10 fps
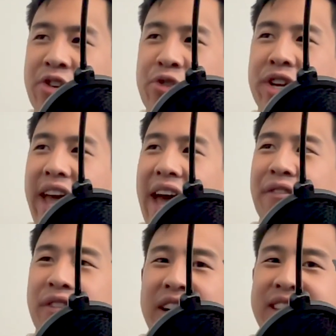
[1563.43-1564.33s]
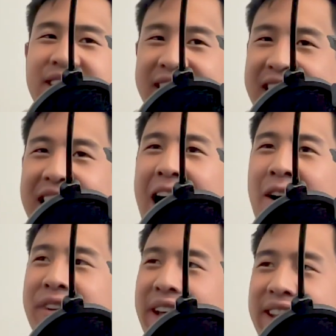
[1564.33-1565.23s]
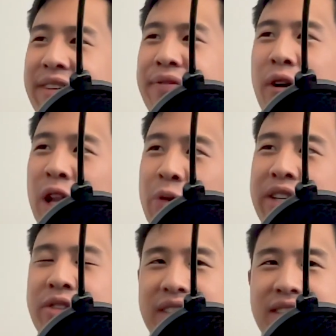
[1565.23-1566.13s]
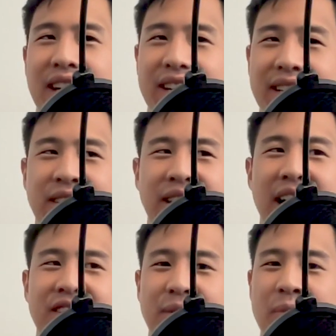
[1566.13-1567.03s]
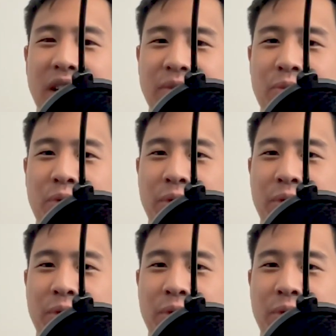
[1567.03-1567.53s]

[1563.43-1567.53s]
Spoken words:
And you already have the cloud and the following, so it's actually much